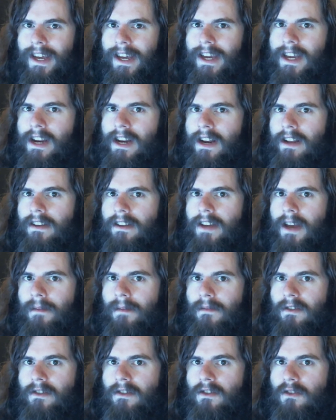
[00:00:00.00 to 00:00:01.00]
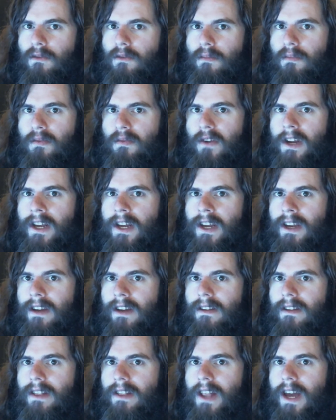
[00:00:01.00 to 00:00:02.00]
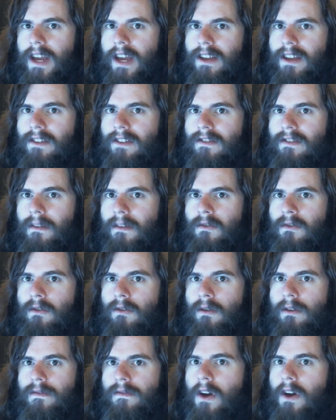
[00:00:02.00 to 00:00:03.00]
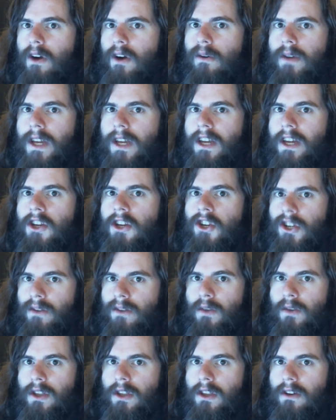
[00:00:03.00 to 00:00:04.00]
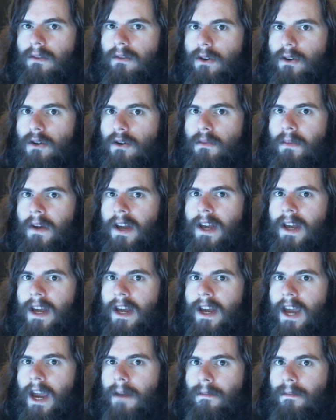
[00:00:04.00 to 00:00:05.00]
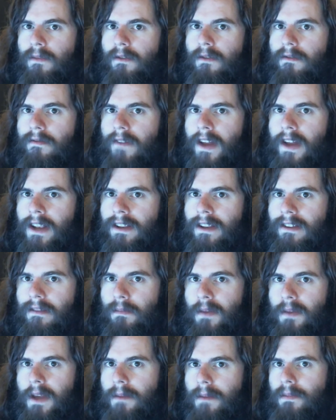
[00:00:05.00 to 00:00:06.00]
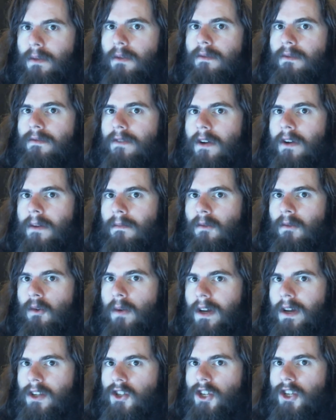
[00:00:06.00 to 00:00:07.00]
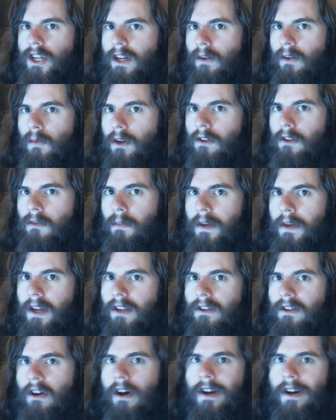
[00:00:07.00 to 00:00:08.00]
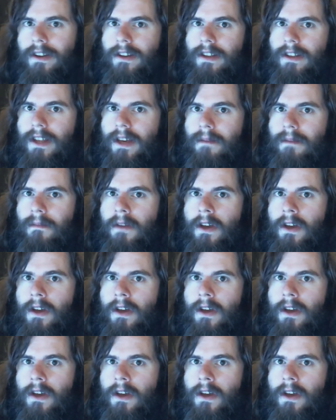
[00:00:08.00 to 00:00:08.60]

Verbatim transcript: in an attempt to bring like some sort of cohesion with the group and prevent people from questioning what's being taught to them.